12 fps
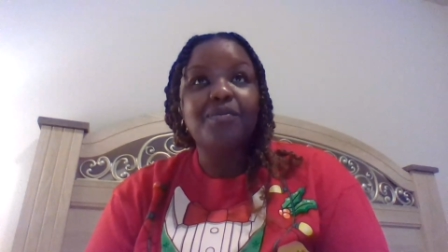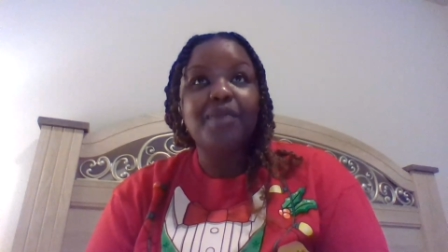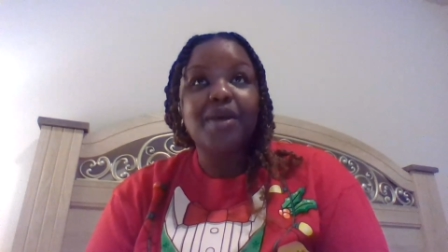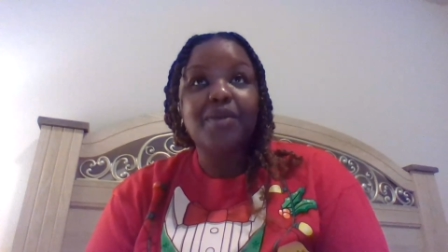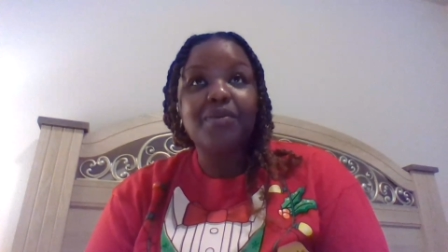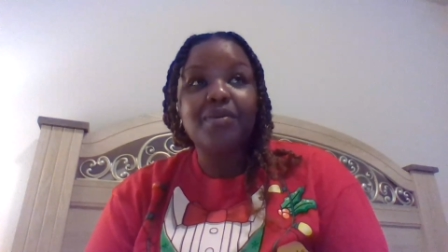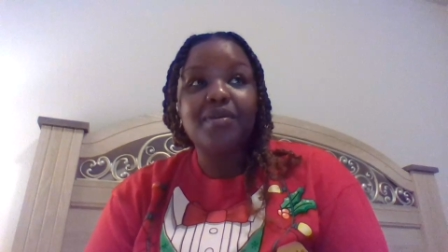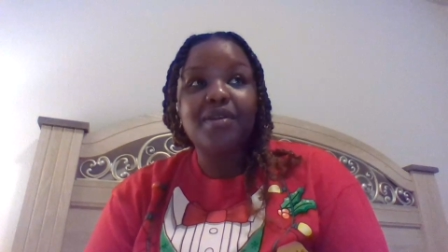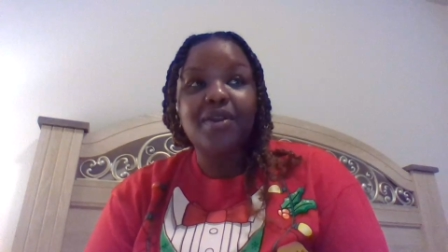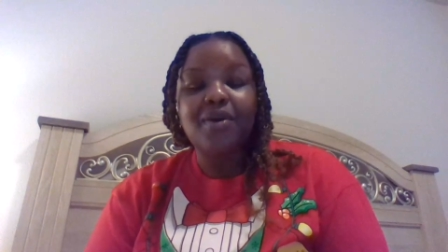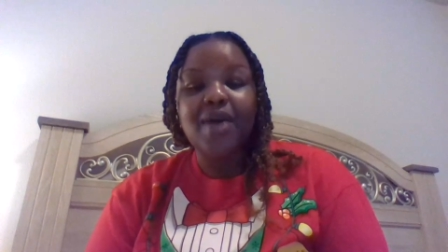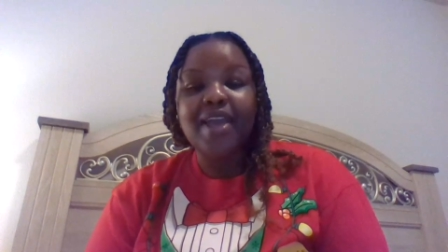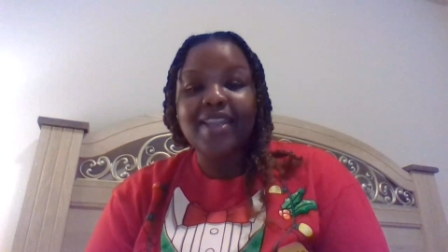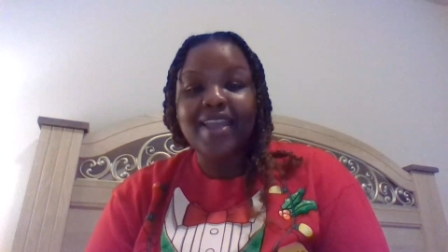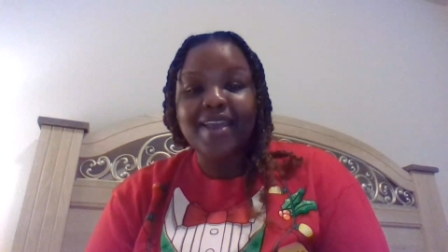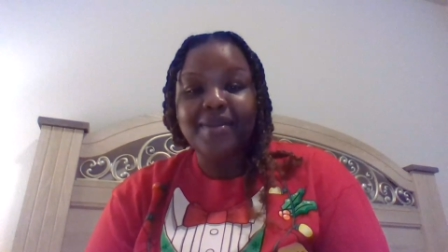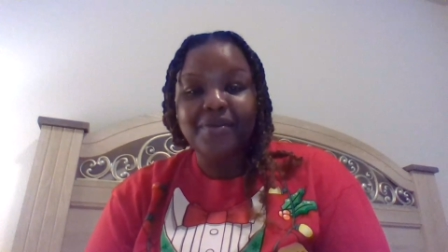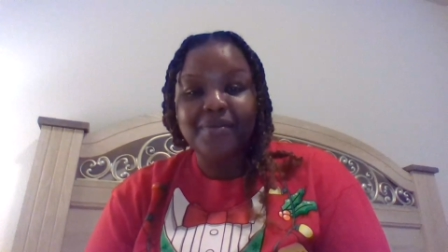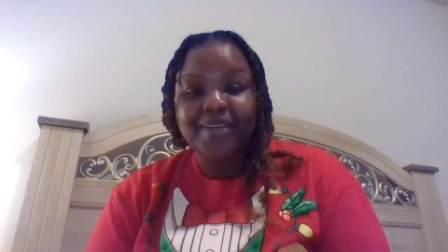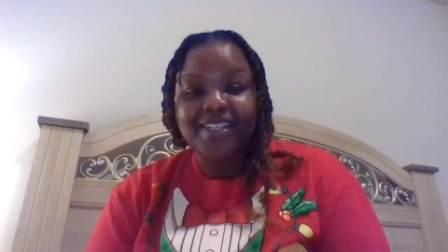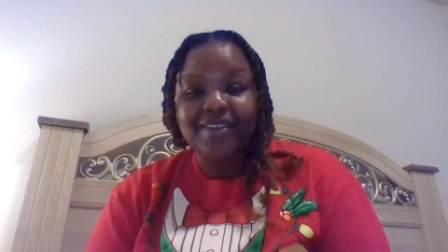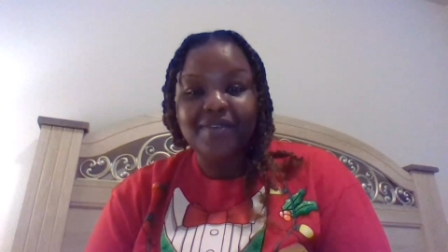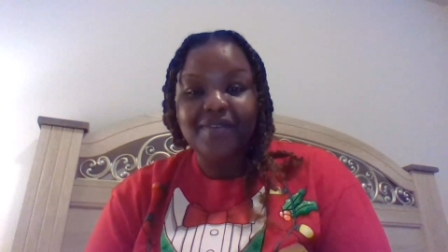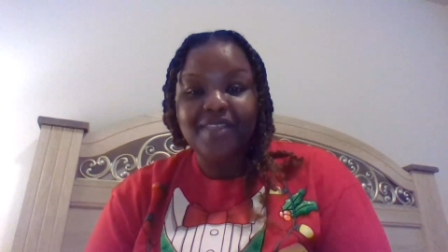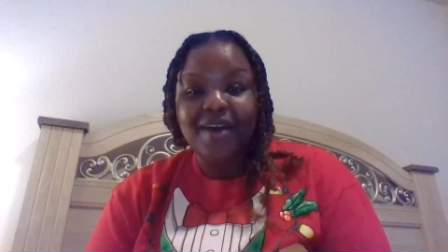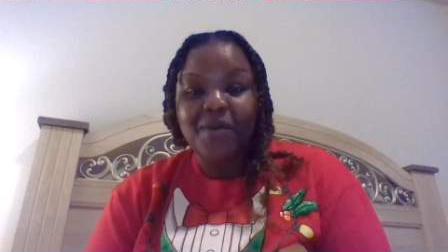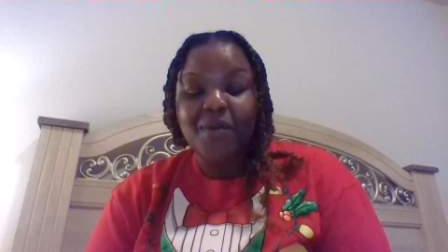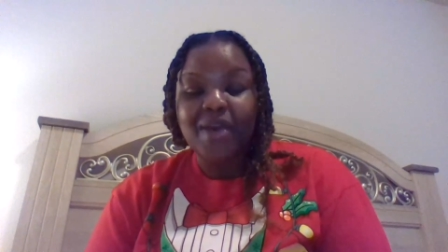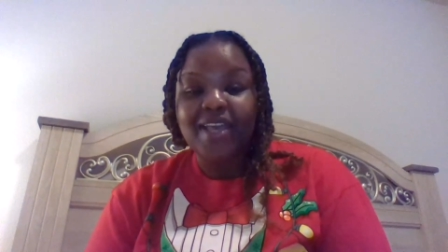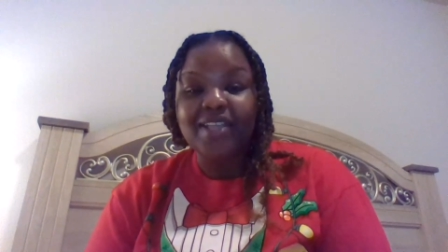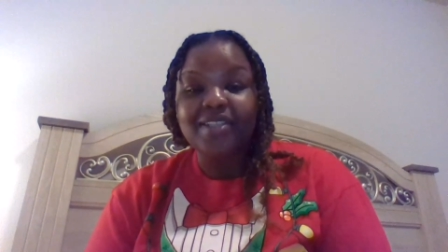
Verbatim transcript: but you know, I can handle myself in that way.